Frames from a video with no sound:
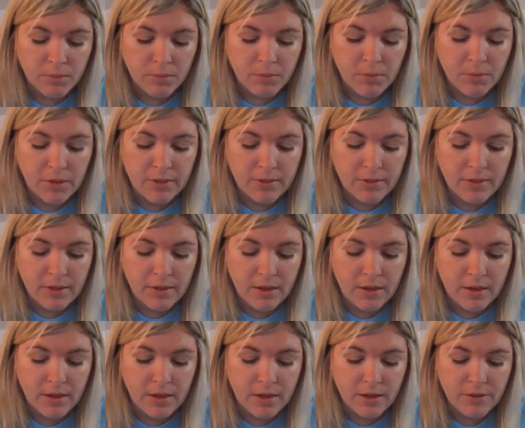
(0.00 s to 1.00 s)
Let me
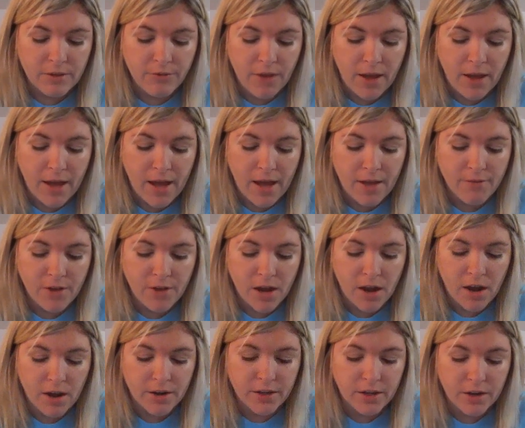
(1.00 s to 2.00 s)
see if I have it
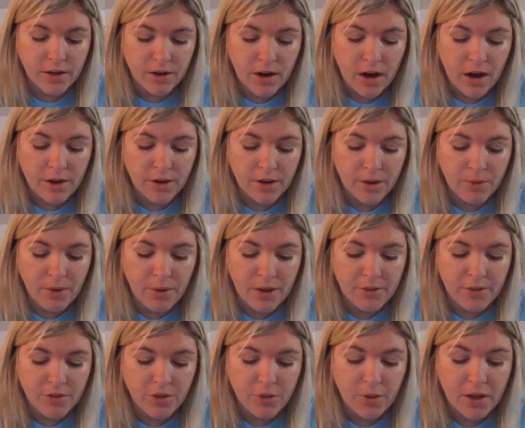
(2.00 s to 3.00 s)
on here. I know
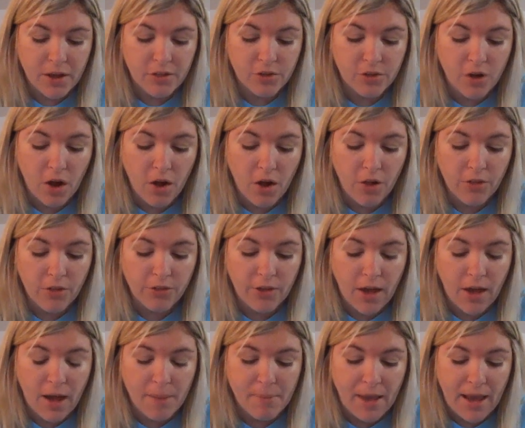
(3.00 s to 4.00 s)
I do. It's called
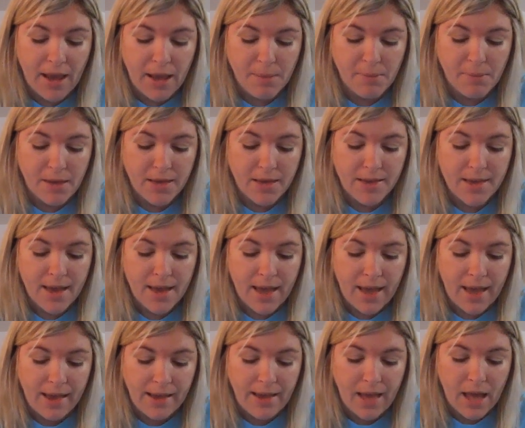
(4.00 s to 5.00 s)
AMI,
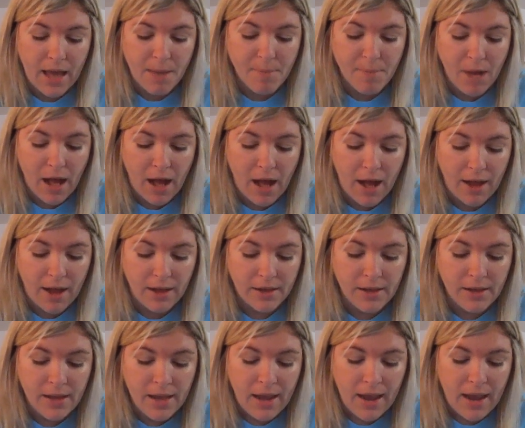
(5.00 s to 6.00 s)

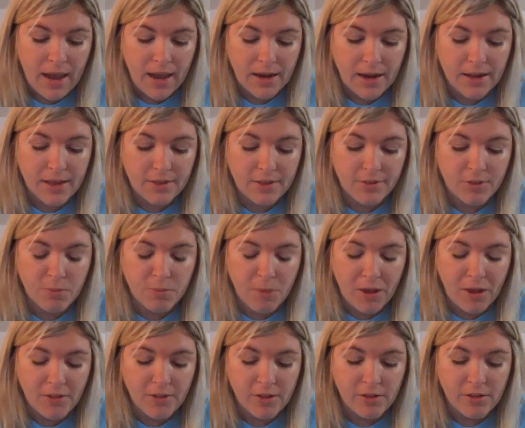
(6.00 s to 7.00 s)
AMI, and it's
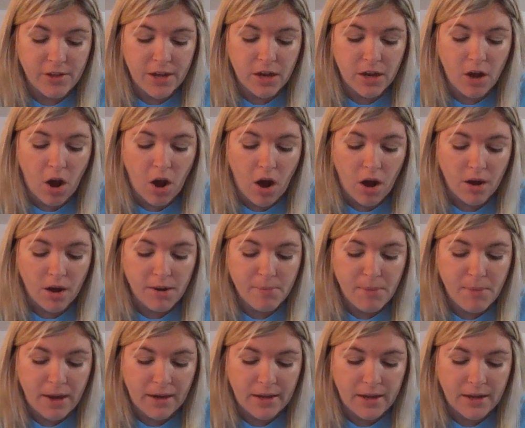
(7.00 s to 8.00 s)
basically an
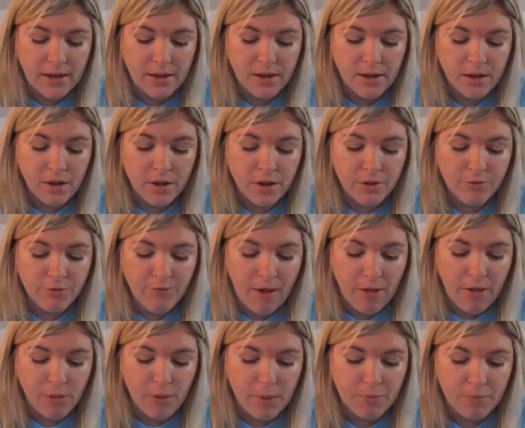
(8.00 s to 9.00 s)
automated
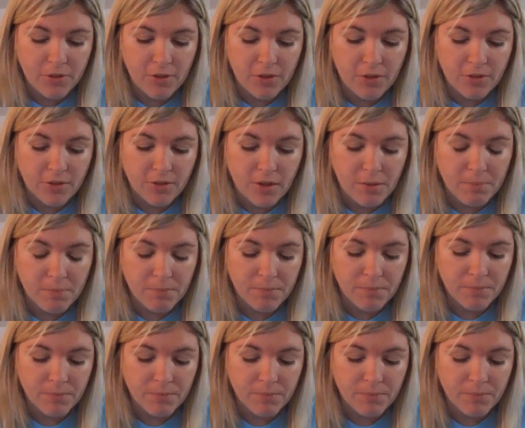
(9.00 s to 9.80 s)
follow-up system.